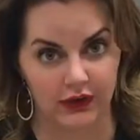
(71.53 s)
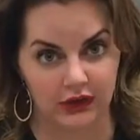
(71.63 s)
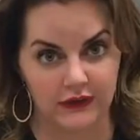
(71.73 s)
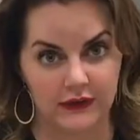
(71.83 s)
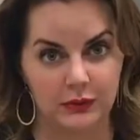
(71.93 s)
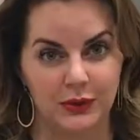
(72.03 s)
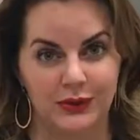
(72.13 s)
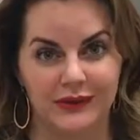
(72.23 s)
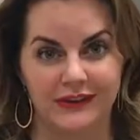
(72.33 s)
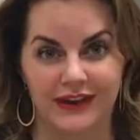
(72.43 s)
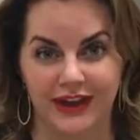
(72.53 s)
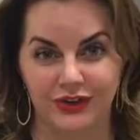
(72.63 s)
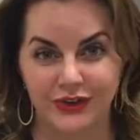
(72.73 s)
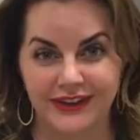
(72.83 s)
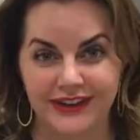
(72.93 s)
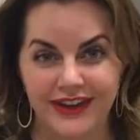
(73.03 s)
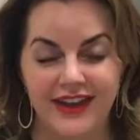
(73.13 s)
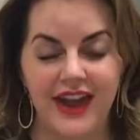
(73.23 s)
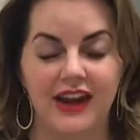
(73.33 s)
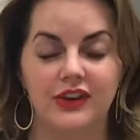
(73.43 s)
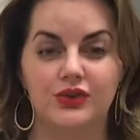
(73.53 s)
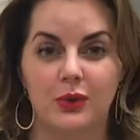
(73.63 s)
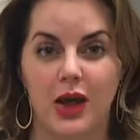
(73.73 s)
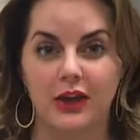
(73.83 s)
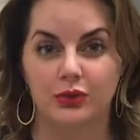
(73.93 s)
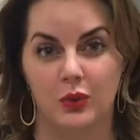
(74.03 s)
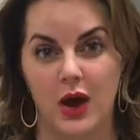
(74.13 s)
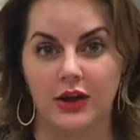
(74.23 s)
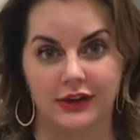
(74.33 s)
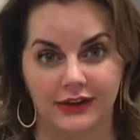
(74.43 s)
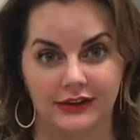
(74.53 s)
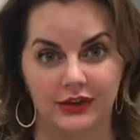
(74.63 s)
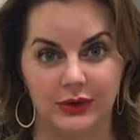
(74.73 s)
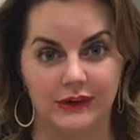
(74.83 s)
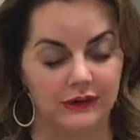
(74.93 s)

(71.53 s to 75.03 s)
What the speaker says: that our skin produces naturally, and it draws water into it.